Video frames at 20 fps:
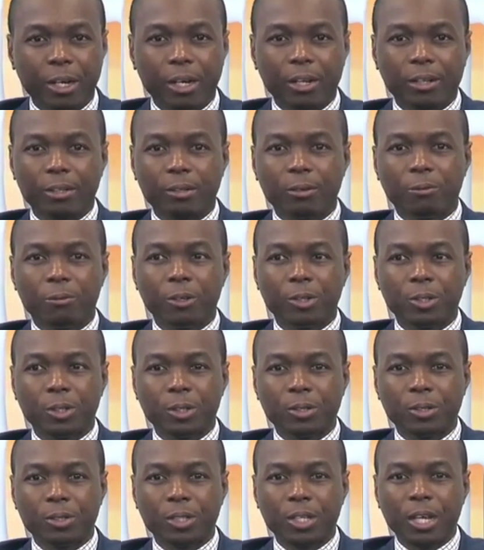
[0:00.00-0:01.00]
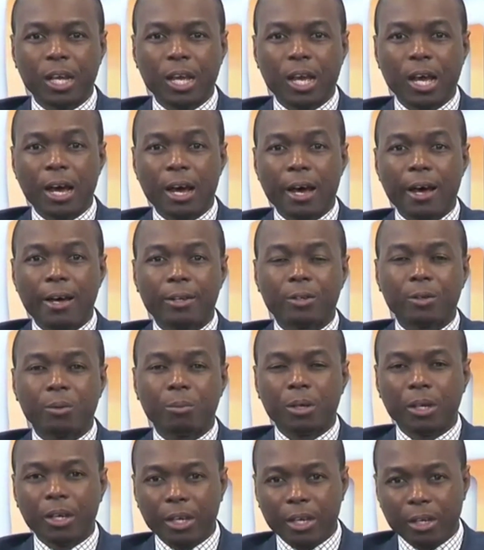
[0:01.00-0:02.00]
of Health officials uh,
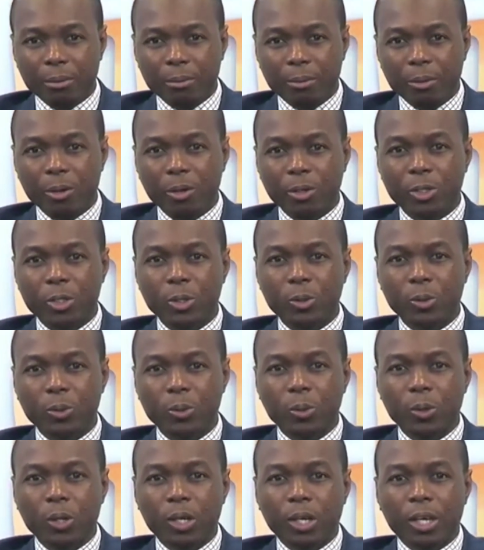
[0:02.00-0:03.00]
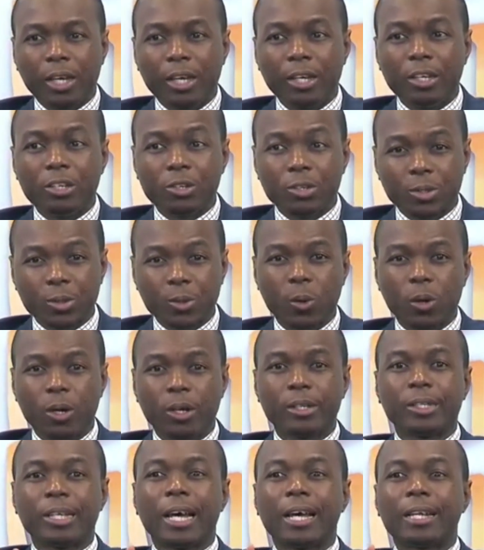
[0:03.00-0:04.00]
to be able to
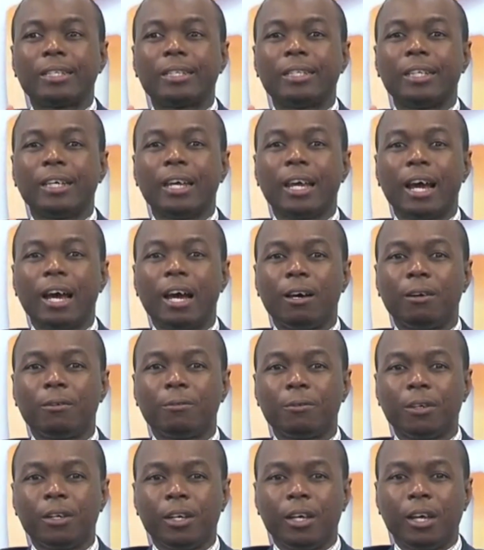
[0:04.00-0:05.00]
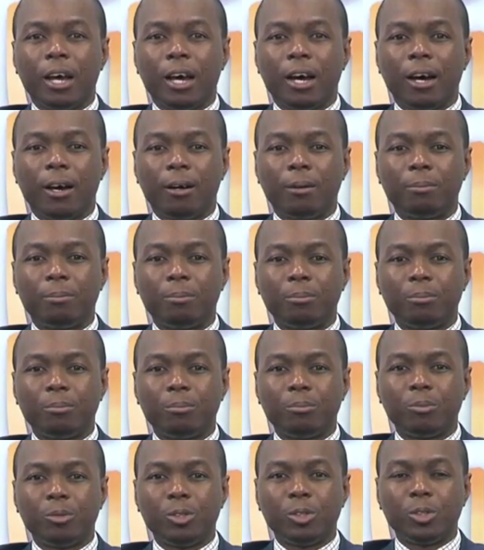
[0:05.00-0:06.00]
ensure that they have um,
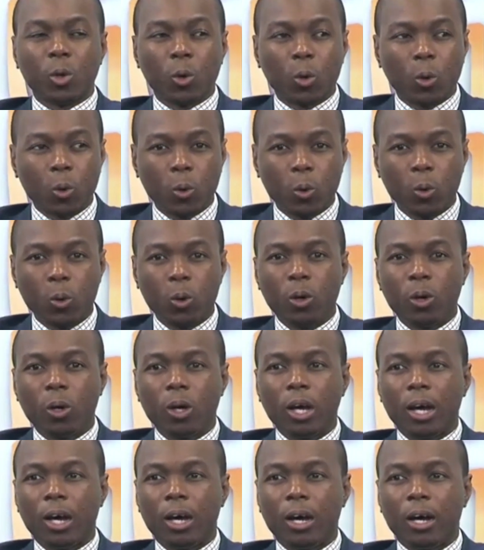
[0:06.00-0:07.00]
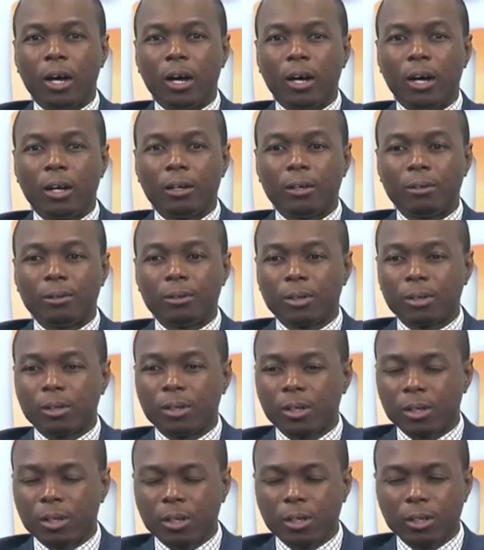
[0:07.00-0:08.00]
no, uh,
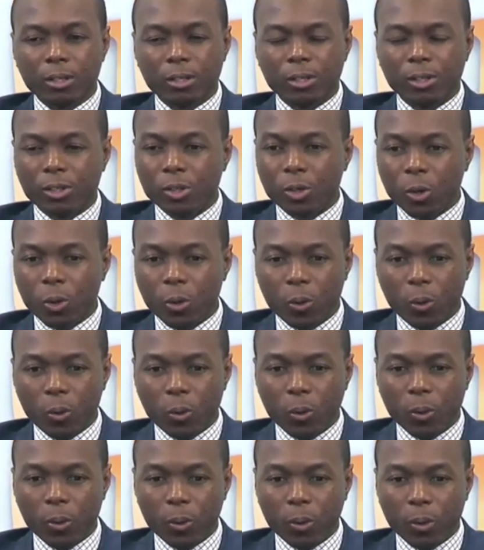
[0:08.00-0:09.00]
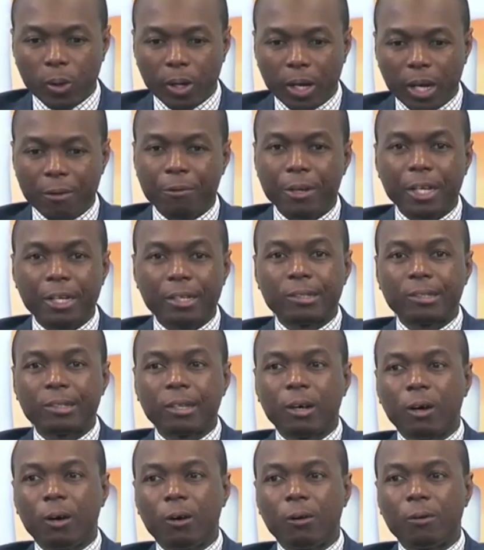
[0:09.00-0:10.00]
no
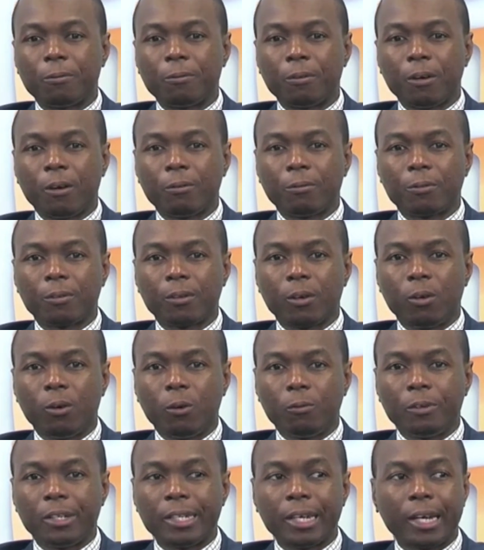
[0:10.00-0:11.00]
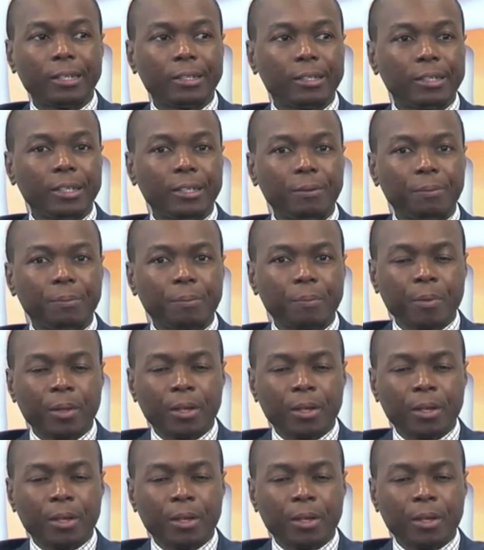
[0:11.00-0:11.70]
evidence of, of COVID 19.